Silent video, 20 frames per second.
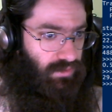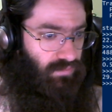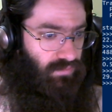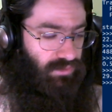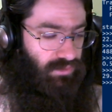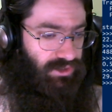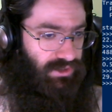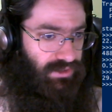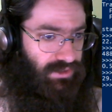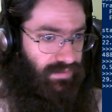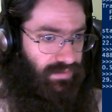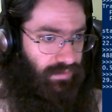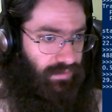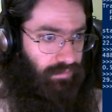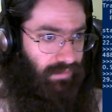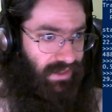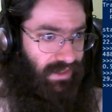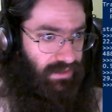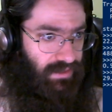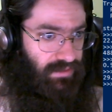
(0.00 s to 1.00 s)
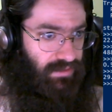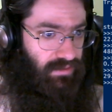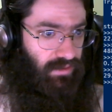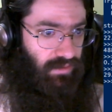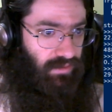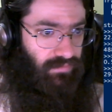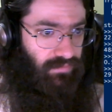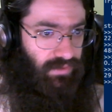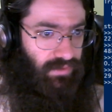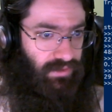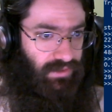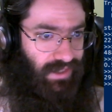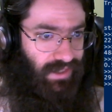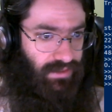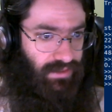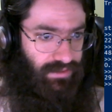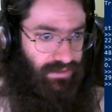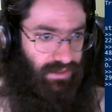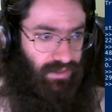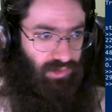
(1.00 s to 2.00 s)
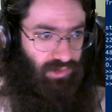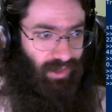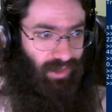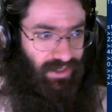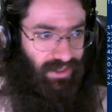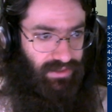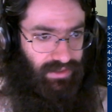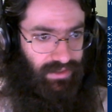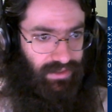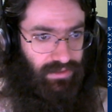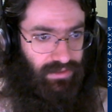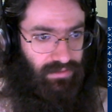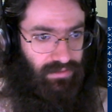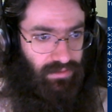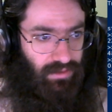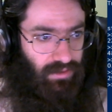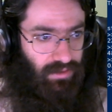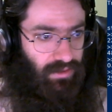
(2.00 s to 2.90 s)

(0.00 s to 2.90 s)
which is the mean of the data set you're passing in,